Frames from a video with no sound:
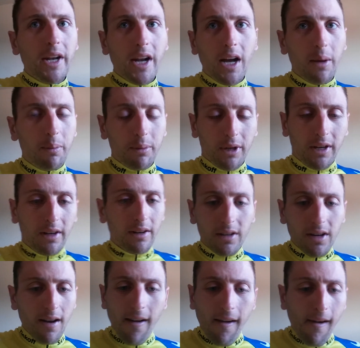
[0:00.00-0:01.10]
up and,
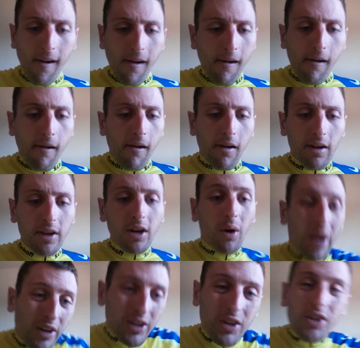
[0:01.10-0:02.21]

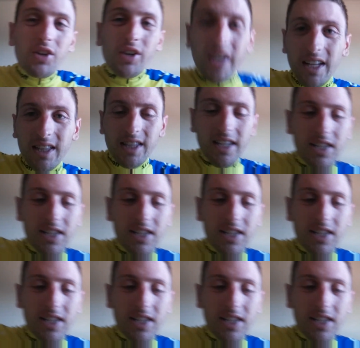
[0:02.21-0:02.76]
and you get